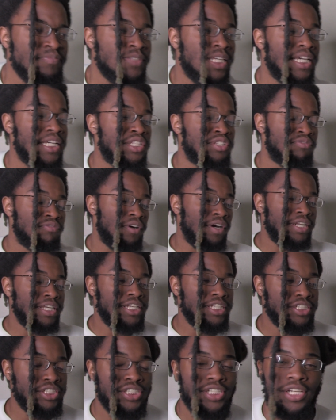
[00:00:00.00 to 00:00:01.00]
It's
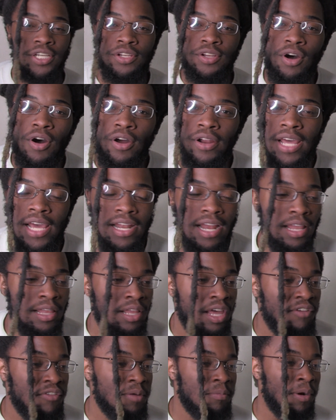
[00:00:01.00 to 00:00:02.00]
funny and shit and all that, and I
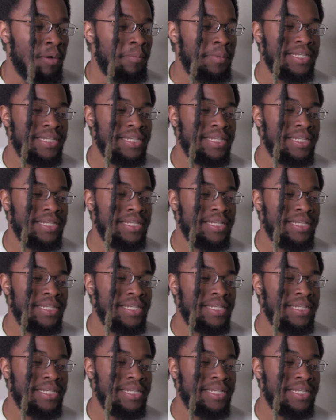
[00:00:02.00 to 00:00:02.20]
love it, bro.